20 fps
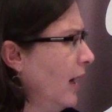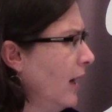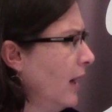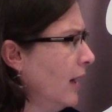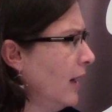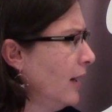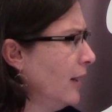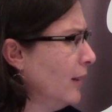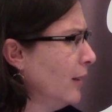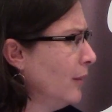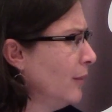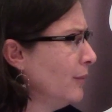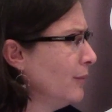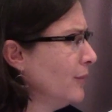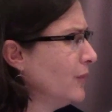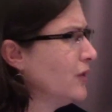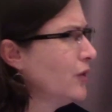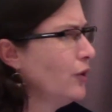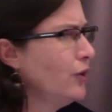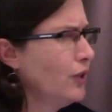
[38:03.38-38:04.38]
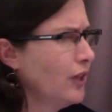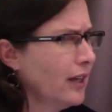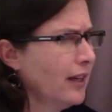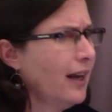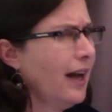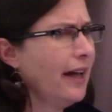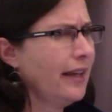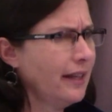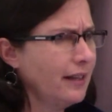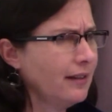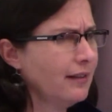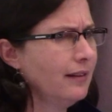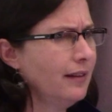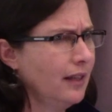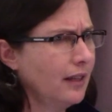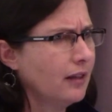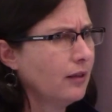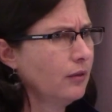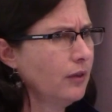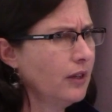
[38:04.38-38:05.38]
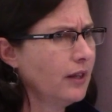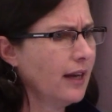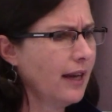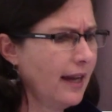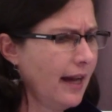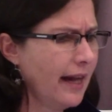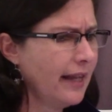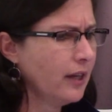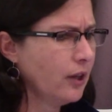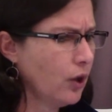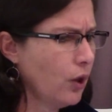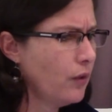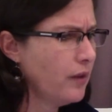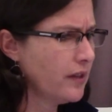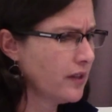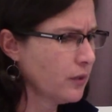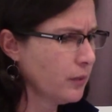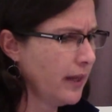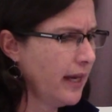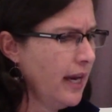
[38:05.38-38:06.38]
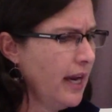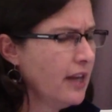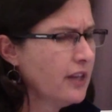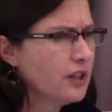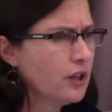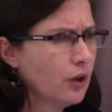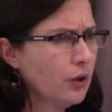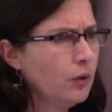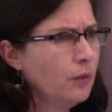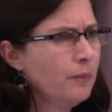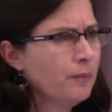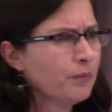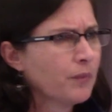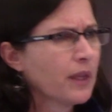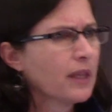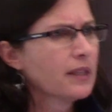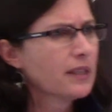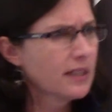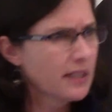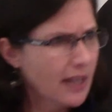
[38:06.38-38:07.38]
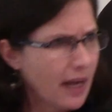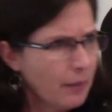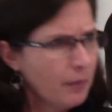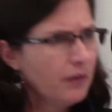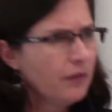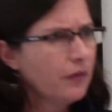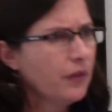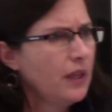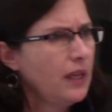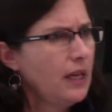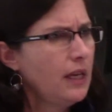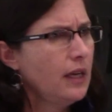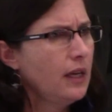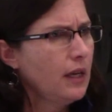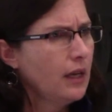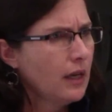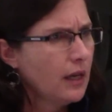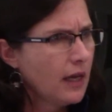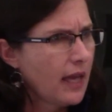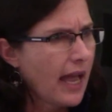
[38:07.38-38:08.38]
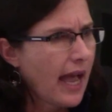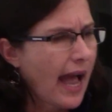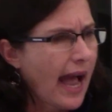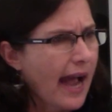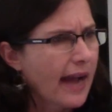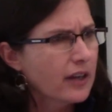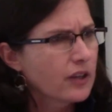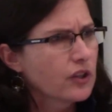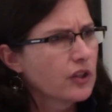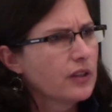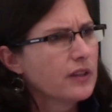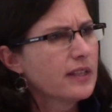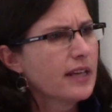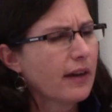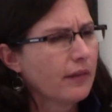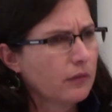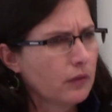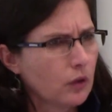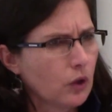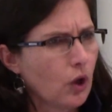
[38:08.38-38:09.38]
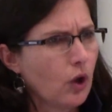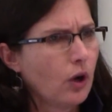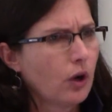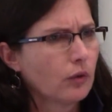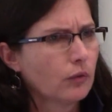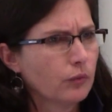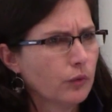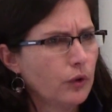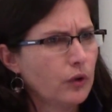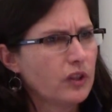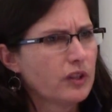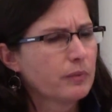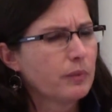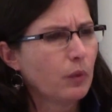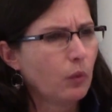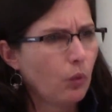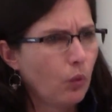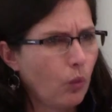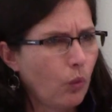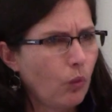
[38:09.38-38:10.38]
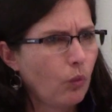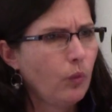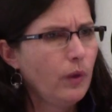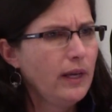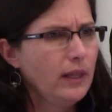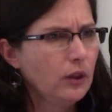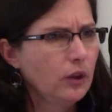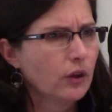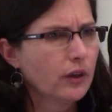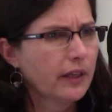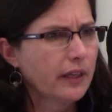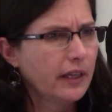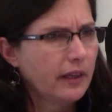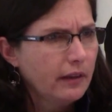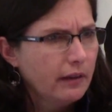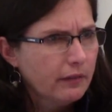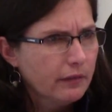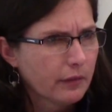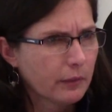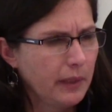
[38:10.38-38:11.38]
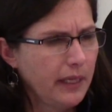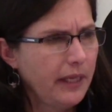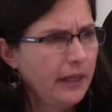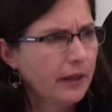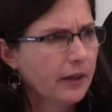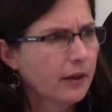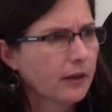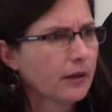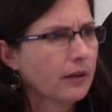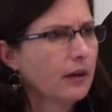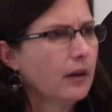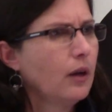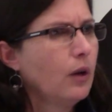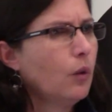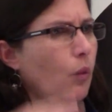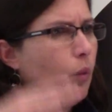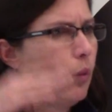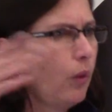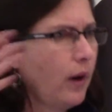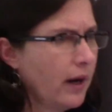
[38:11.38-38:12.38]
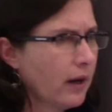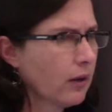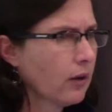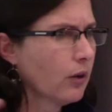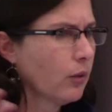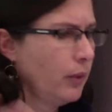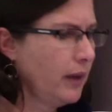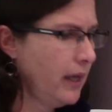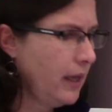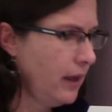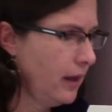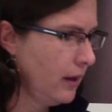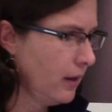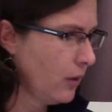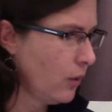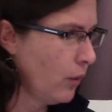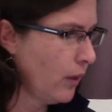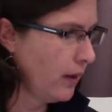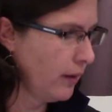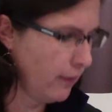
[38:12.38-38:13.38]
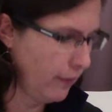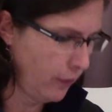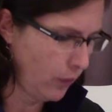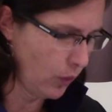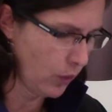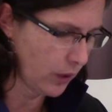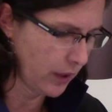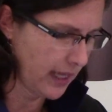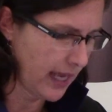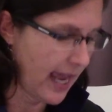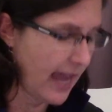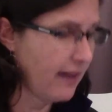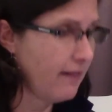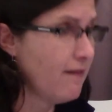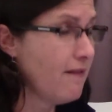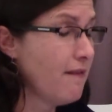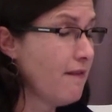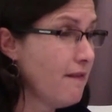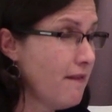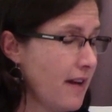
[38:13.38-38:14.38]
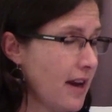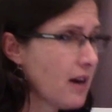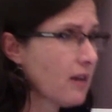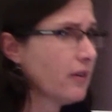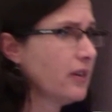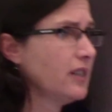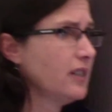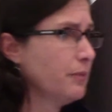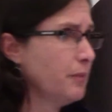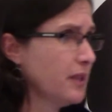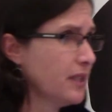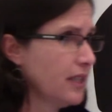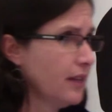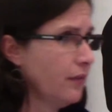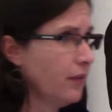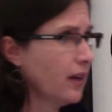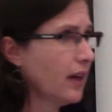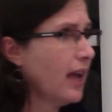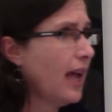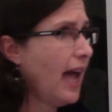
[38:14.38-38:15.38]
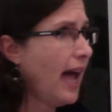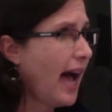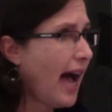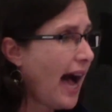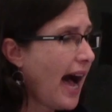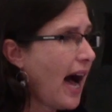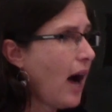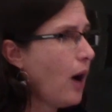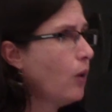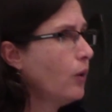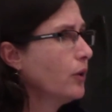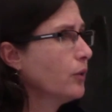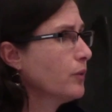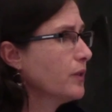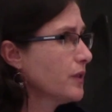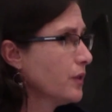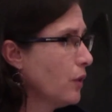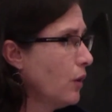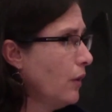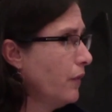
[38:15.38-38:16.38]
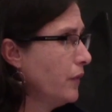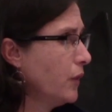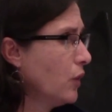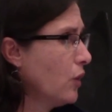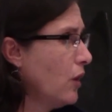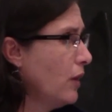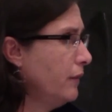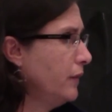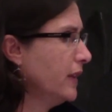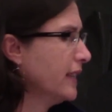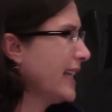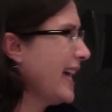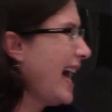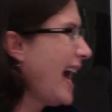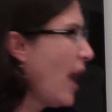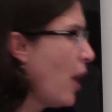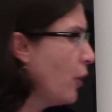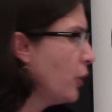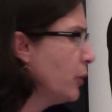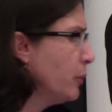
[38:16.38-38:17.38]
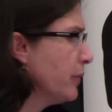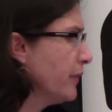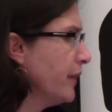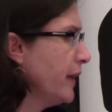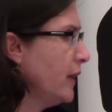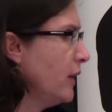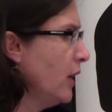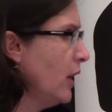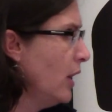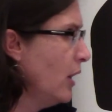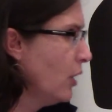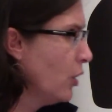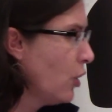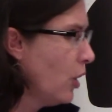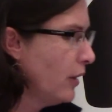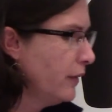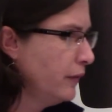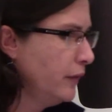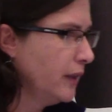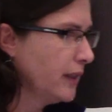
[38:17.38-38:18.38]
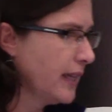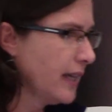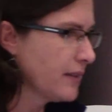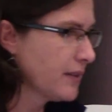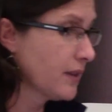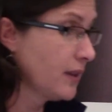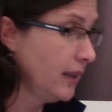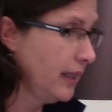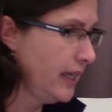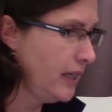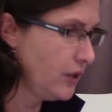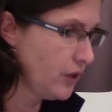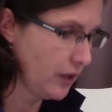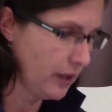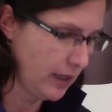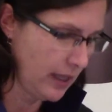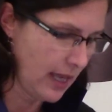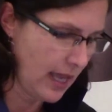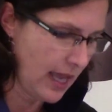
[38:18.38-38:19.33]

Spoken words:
So you can kind of go this way. So some of the actions have long roots, but we look at it from here. Where are we going forward? And very specific, how to resolve the conflict, how to prevent conflict escalation.